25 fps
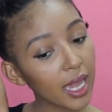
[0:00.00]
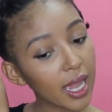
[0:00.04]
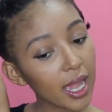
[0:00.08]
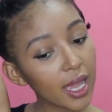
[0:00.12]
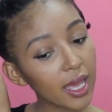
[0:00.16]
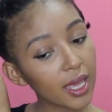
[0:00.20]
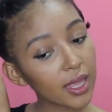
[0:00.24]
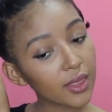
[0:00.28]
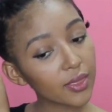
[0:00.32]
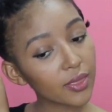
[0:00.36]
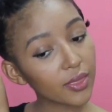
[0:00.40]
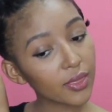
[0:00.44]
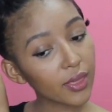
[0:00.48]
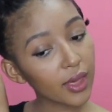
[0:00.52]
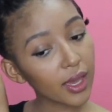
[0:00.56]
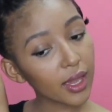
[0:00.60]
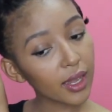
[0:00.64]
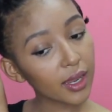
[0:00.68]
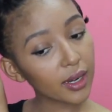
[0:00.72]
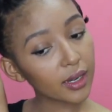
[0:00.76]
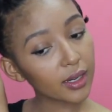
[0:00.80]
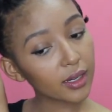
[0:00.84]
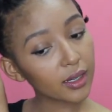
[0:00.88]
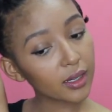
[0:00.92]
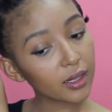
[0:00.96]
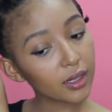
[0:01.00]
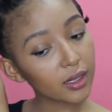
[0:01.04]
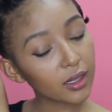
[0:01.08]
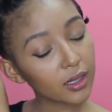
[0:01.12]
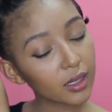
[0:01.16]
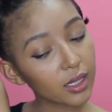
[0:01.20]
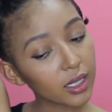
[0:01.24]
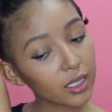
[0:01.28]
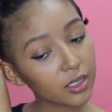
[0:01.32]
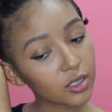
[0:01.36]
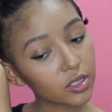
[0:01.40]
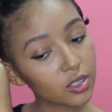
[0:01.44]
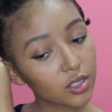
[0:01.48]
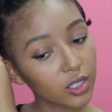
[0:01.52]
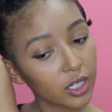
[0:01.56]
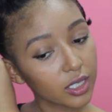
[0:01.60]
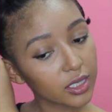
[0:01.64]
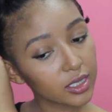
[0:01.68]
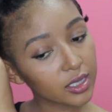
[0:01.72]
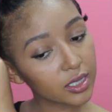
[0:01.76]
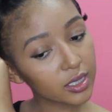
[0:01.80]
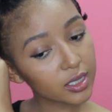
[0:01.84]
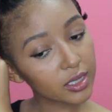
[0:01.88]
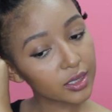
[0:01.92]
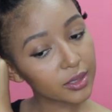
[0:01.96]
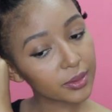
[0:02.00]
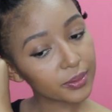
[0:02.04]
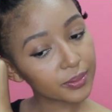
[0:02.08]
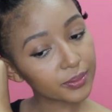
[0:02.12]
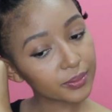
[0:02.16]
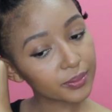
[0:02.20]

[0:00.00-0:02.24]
and then get started.